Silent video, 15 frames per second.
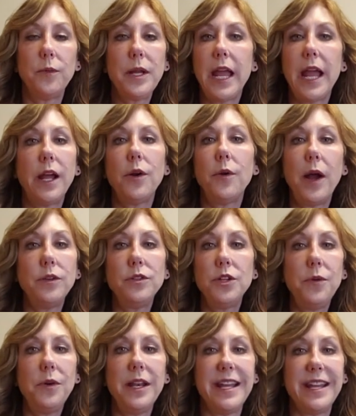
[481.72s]
we can't go out and
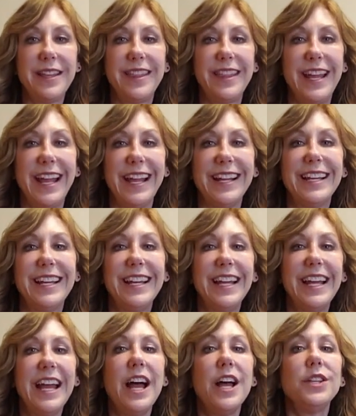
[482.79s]
do anything.
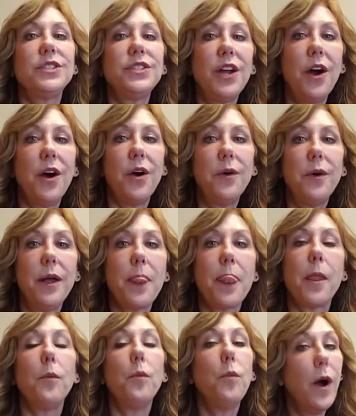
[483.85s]
So
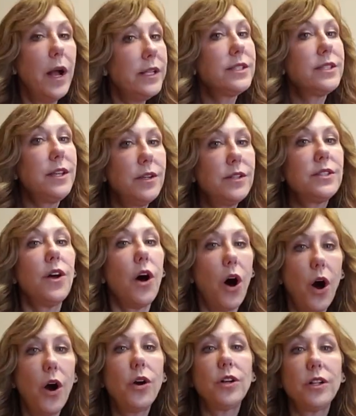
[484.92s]
once there's the
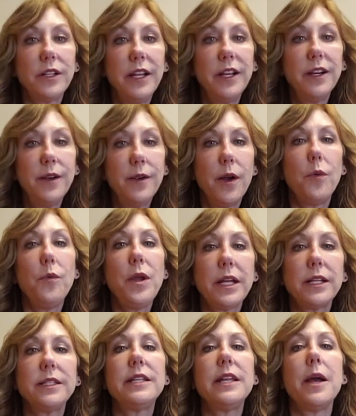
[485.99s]
all clear, we
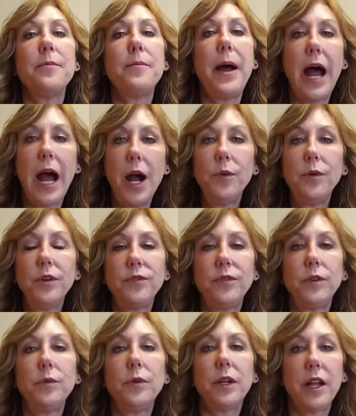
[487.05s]
could see a
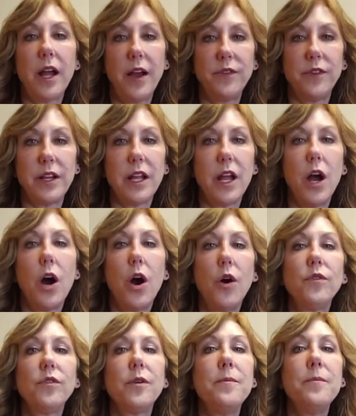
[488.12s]
powerful recovery
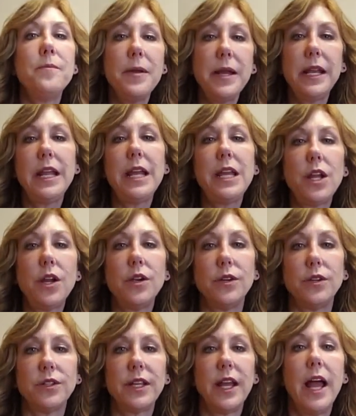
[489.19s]
over many
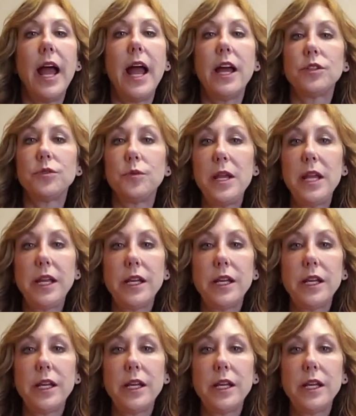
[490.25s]
years as we